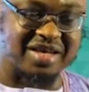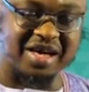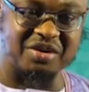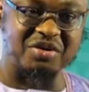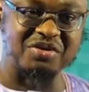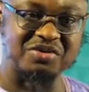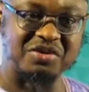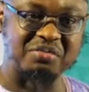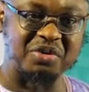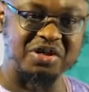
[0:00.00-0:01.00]
and
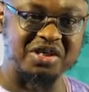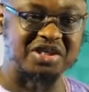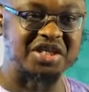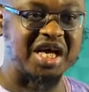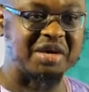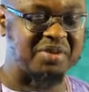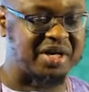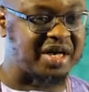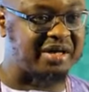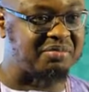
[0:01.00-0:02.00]
also board
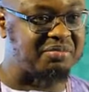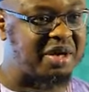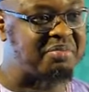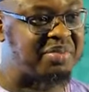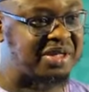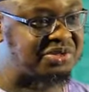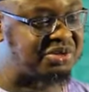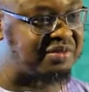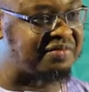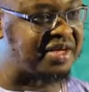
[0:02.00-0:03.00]
chairmen and members
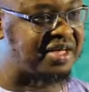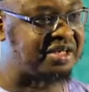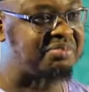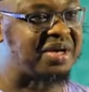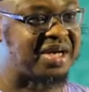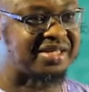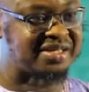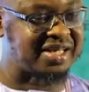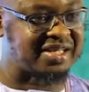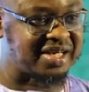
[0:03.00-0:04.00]
of the
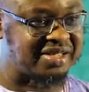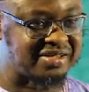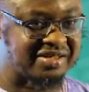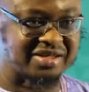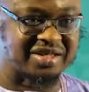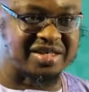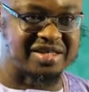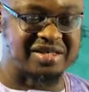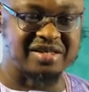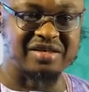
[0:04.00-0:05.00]
parastatals,
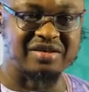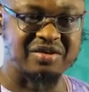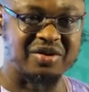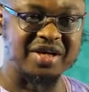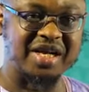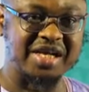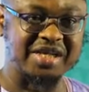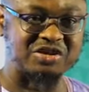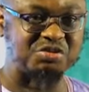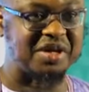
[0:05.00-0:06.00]
under
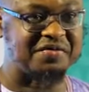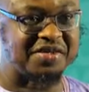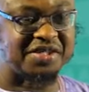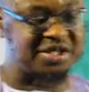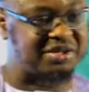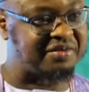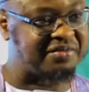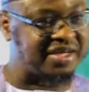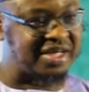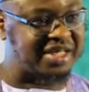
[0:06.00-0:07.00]
the supervision of
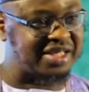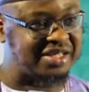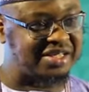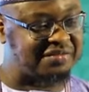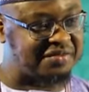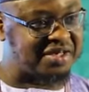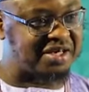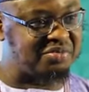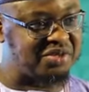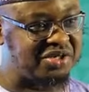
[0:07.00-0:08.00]
the
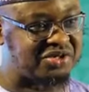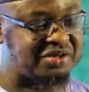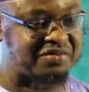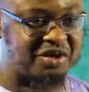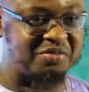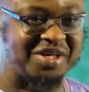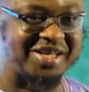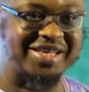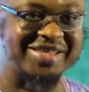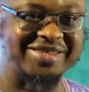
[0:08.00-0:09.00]
Federal Ministry of
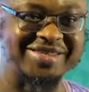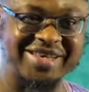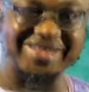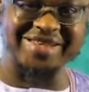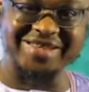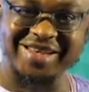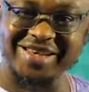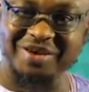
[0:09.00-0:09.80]
Communications and Digital